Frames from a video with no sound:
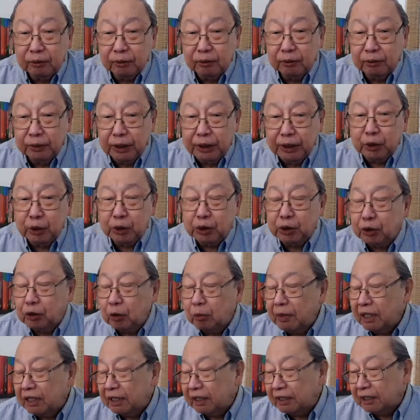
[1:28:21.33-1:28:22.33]
we used to
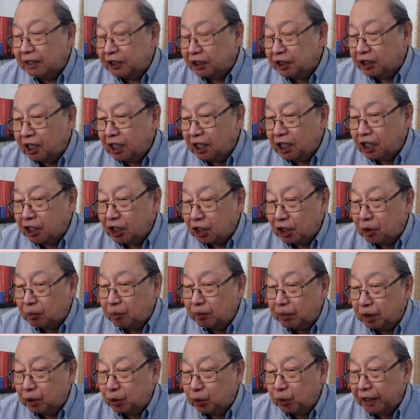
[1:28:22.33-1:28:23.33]
make a distinction
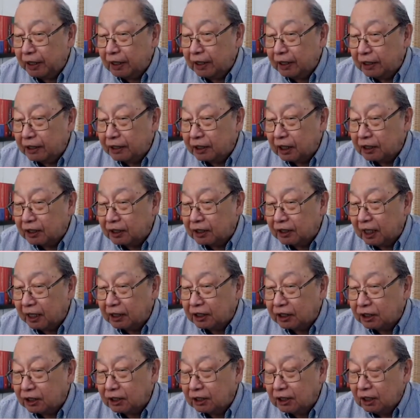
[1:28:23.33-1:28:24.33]
between the
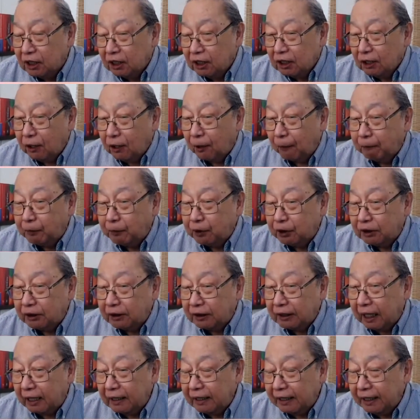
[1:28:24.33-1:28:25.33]
success of
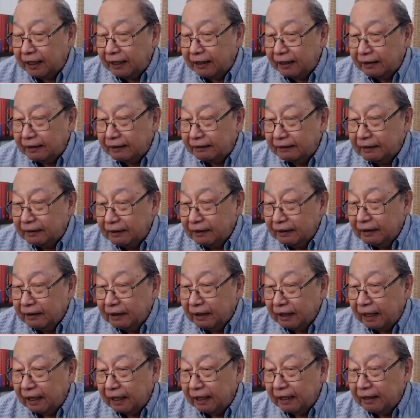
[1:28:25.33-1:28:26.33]
Stalin
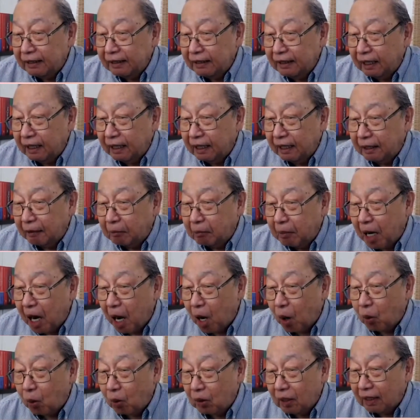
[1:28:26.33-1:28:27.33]
and
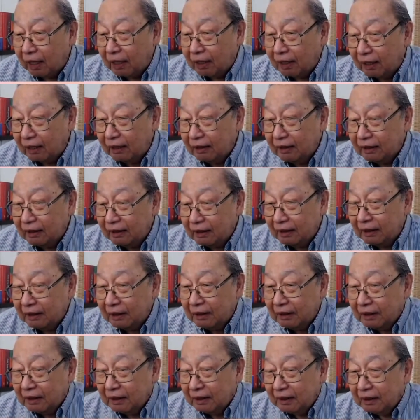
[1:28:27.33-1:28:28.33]
Mao.
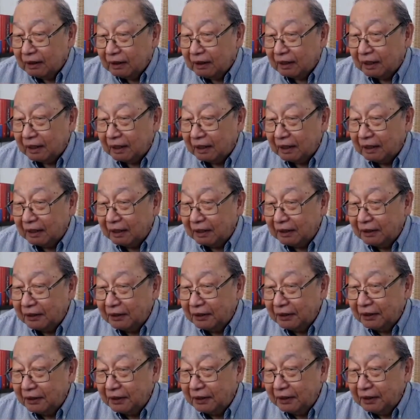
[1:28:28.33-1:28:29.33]

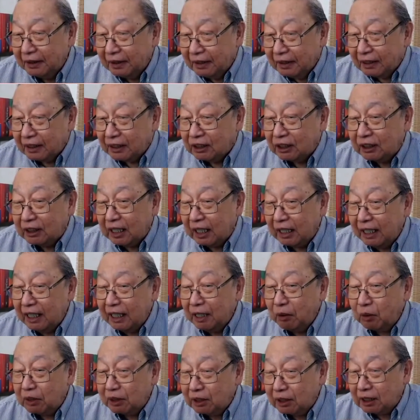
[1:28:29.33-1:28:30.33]

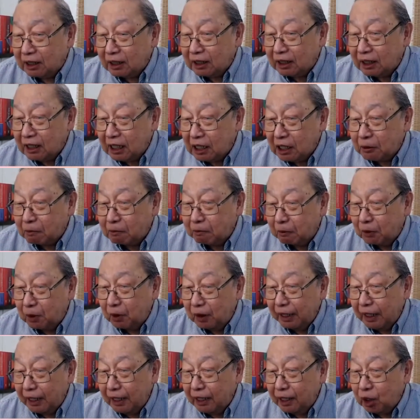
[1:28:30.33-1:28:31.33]
Stalin was successful
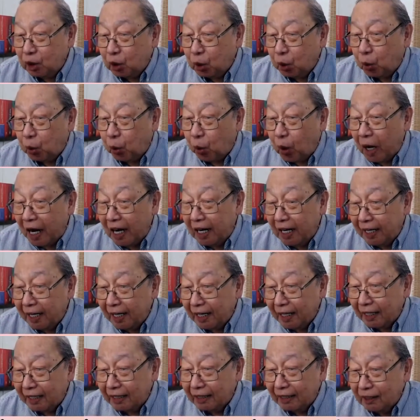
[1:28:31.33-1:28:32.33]
in
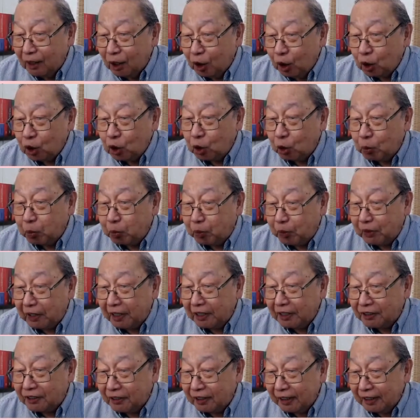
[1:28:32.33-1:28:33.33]
quelling,
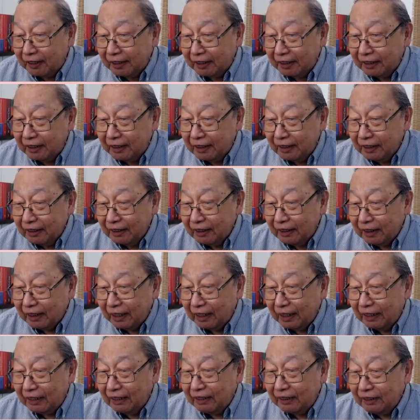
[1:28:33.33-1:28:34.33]
suppressing
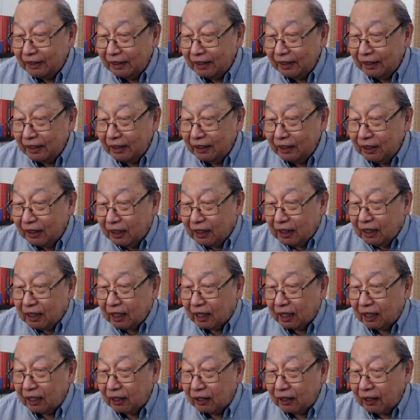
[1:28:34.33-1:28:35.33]
the
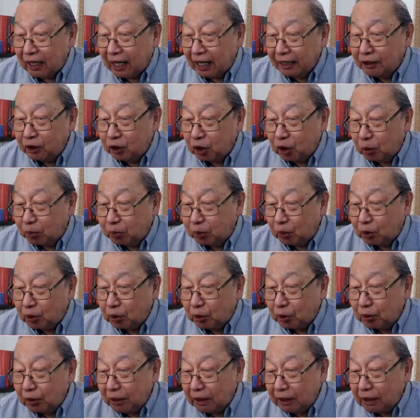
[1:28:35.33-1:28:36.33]
right
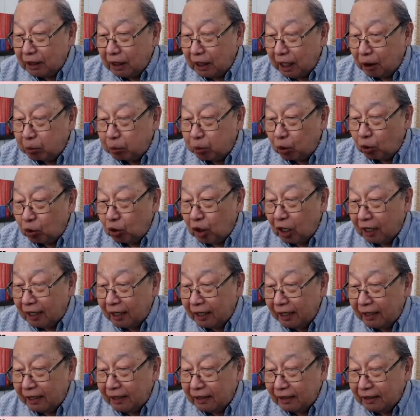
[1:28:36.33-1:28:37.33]
opportunists like
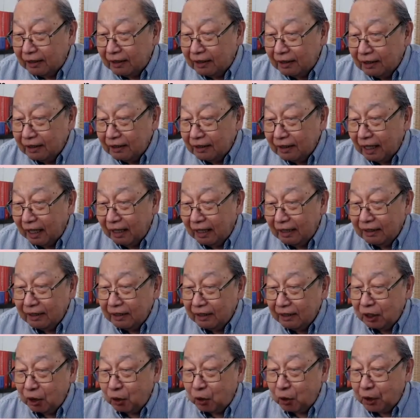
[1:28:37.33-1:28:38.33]
Bukharin,
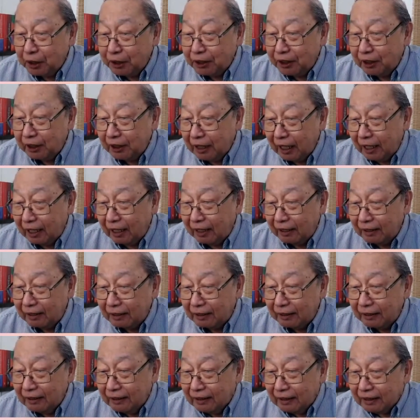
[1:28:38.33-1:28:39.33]
the
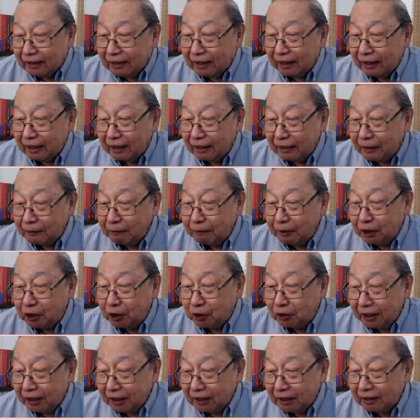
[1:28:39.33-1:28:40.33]
original
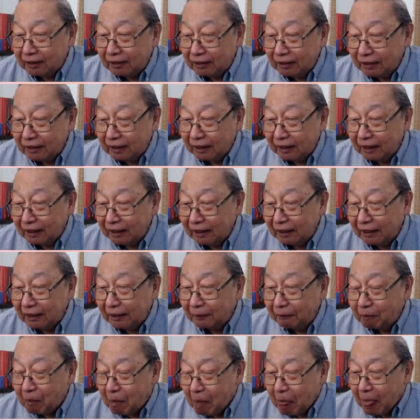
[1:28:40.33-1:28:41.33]
revisionist,
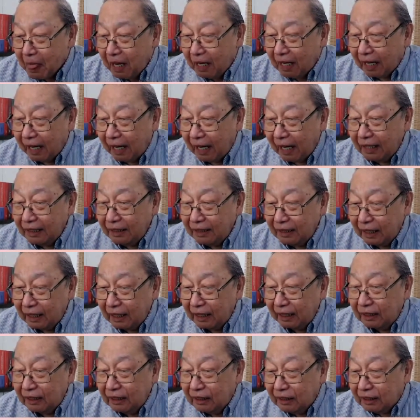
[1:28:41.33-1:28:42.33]
and
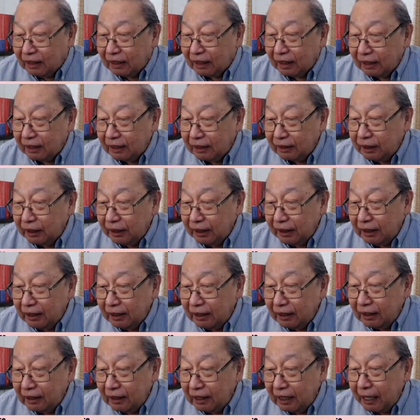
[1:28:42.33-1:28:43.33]

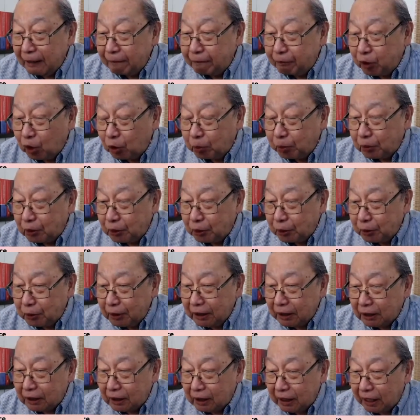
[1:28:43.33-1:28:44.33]
the left
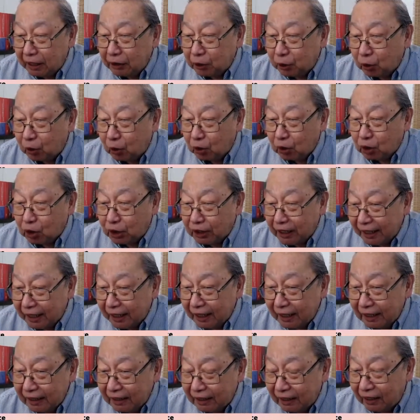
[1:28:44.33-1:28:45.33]
opportunists like
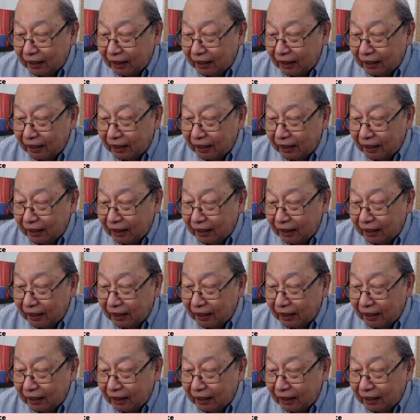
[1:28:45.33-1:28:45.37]
Trotsky.